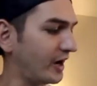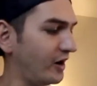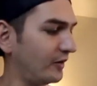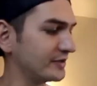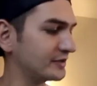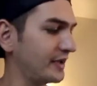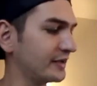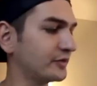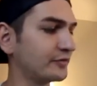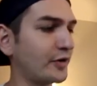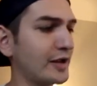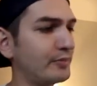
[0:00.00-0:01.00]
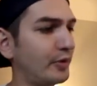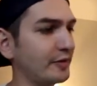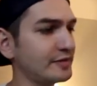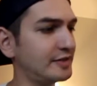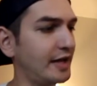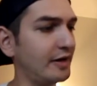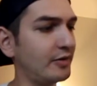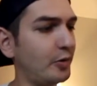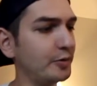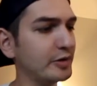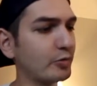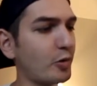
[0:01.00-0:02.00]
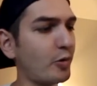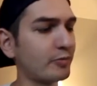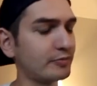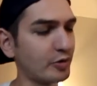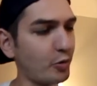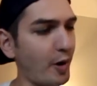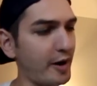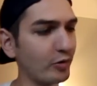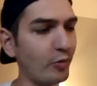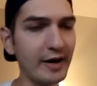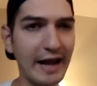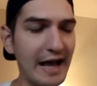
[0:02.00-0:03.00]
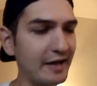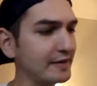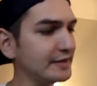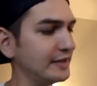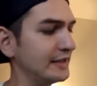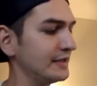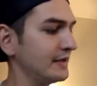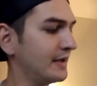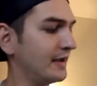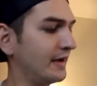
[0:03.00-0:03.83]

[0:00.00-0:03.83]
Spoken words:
I always like the frame bolts that only require 1 Allen key.